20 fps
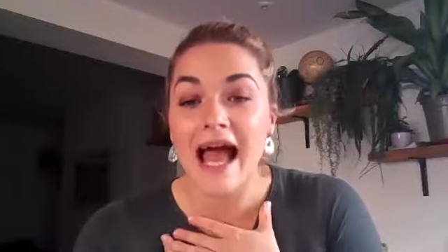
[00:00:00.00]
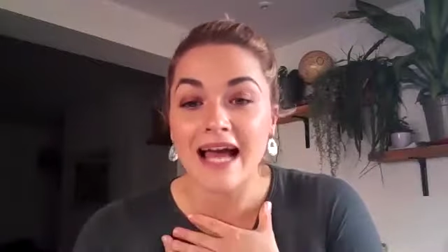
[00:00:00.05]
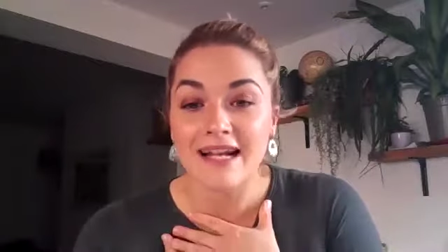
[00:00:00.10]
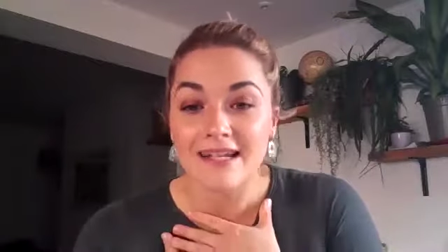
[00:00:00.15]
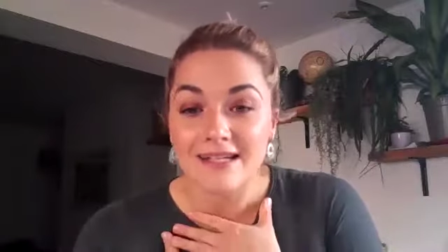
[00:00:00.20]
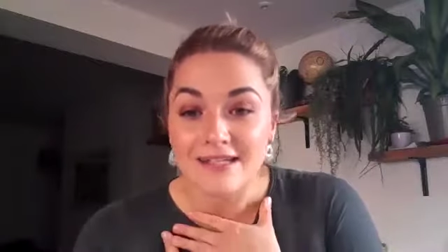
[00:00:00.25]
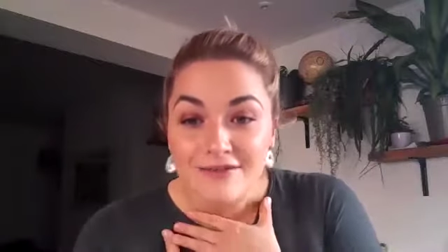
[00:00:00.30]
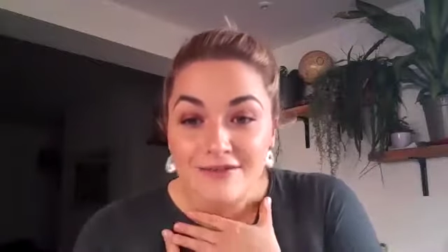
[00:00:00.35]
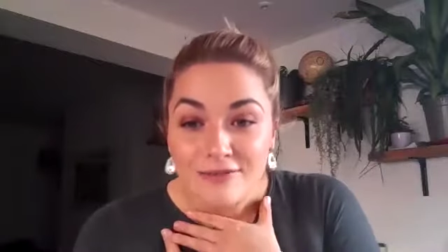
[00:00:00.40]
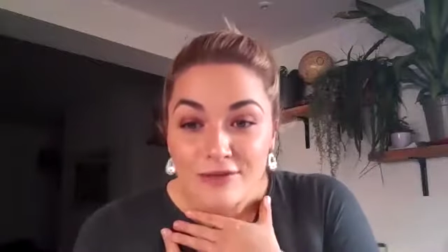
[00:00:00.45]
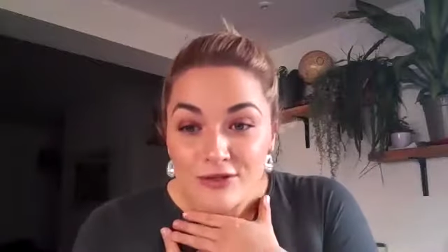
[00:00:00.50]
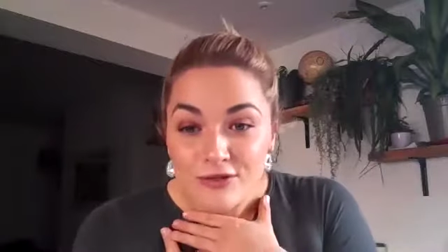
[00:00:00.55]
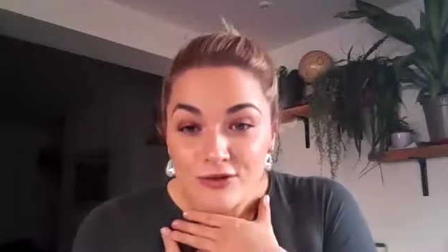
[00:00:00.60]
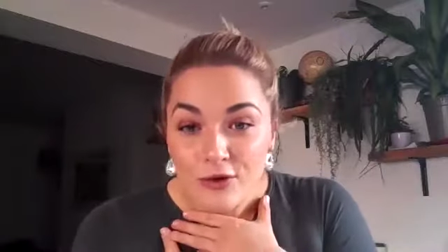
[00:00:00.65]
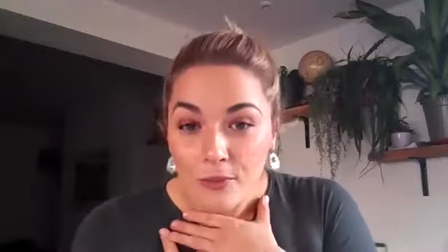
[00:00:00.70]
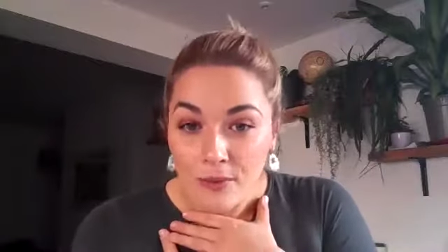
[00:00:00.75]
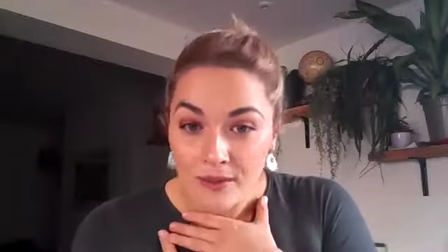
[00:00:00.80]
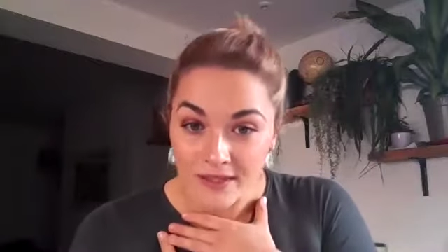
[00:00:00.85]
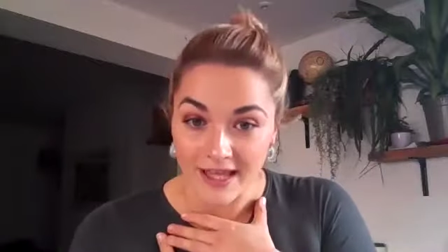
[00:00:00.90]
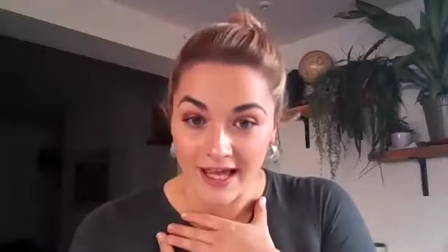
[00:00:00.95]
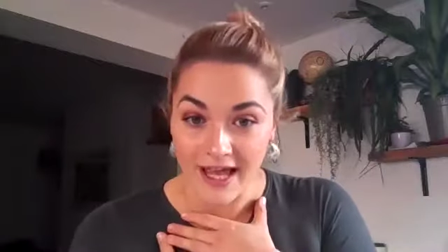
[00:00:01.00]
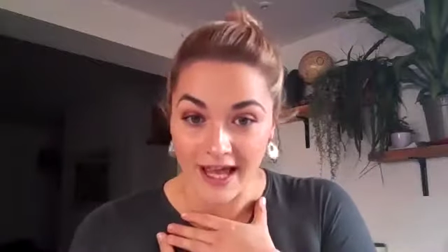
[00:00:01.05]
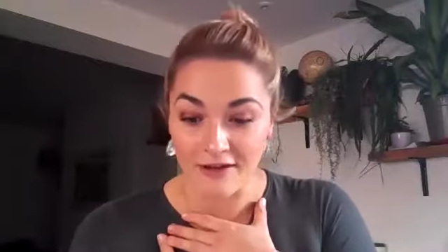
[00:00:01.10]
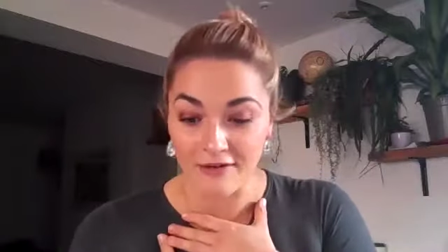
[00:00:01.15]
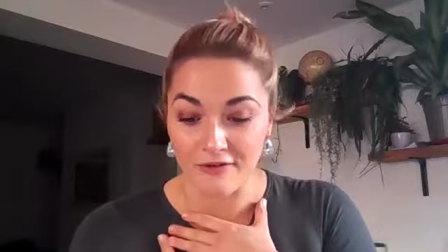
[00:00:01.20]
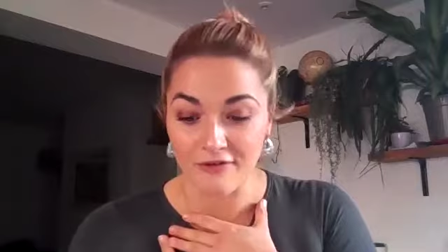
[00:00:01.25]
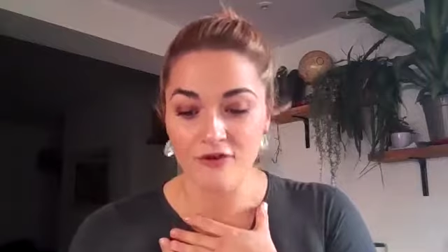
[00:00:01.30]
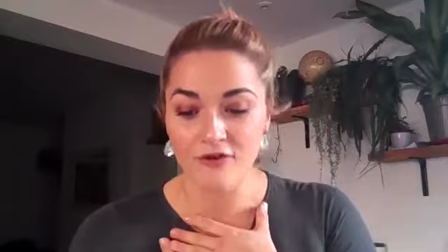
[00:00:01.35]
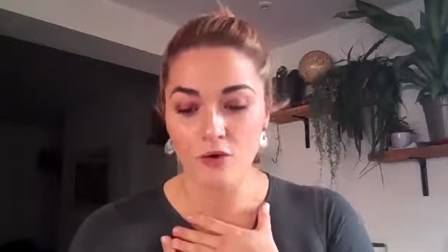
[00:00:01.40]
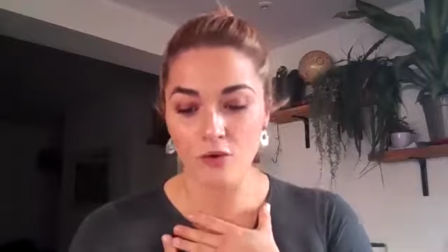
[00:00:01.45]
and we're dropping the
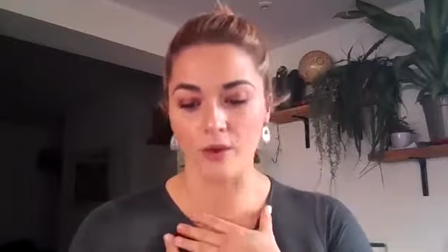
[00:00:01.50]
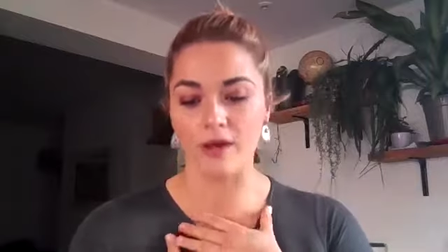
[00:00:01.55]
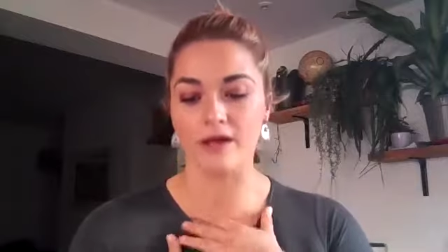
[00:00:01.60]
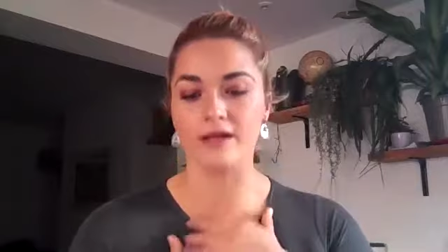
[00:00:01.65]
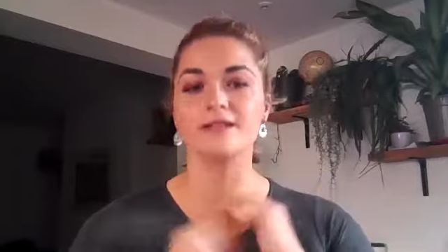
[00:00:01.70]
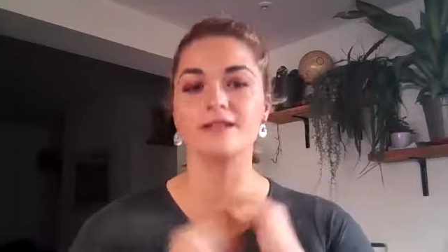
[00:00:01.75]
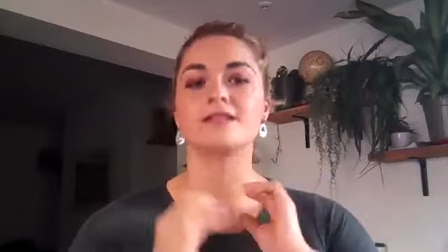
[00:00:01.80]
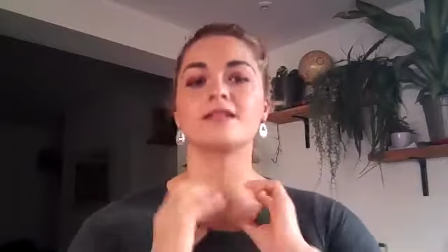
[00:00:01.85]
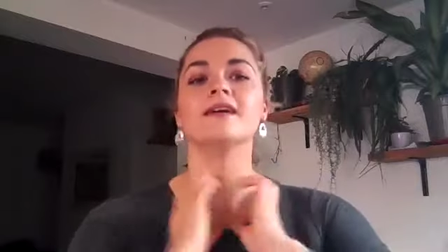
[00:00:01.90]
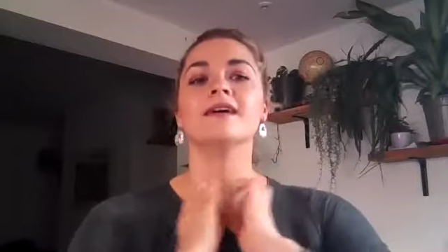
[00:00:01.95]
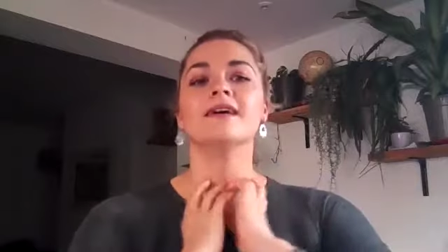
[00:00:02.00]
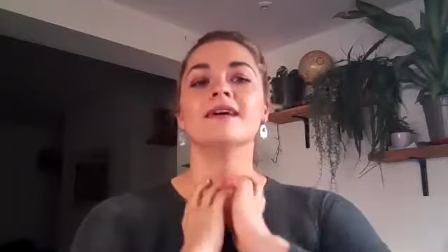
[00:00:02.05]
head forward,